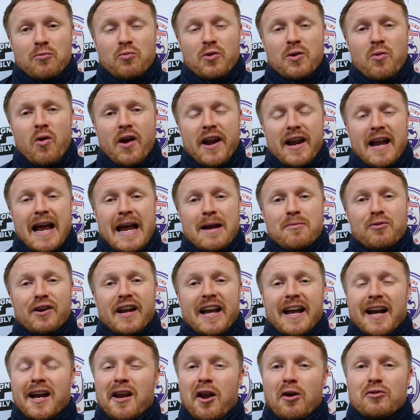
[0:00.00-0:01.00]
we weren't able
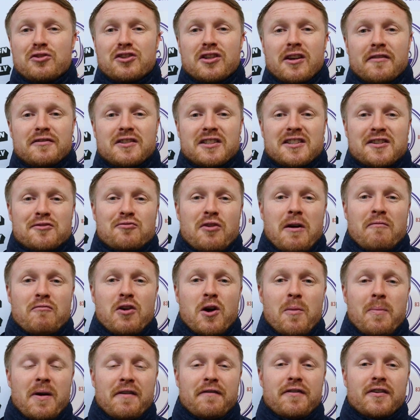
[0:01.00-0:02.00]
to get close enough to disrupt
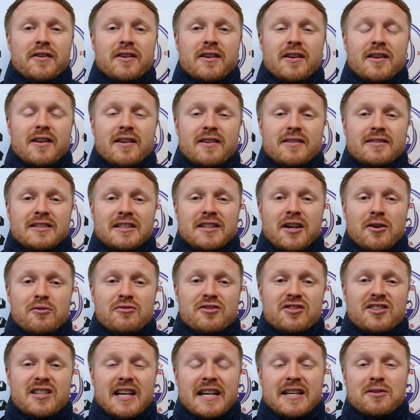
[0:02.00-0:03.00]
Real Bedford, and you know,
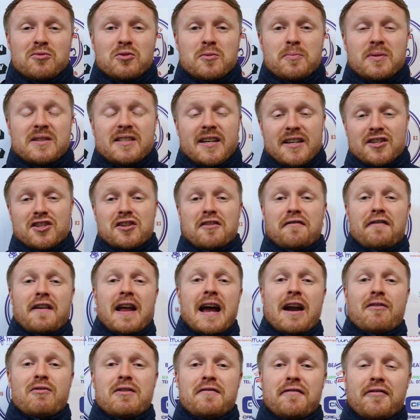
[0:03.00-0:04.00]
six was potentially
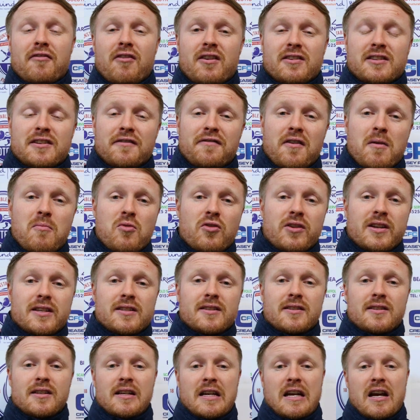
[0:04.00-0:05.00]
flattering for us, if I'm
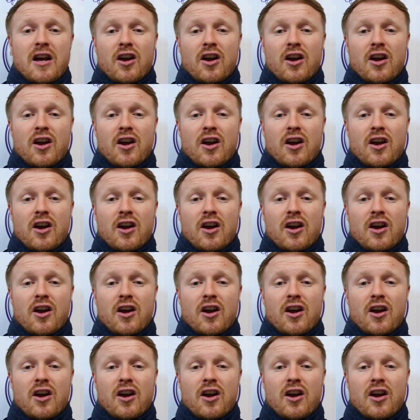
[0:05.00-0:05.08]
honest.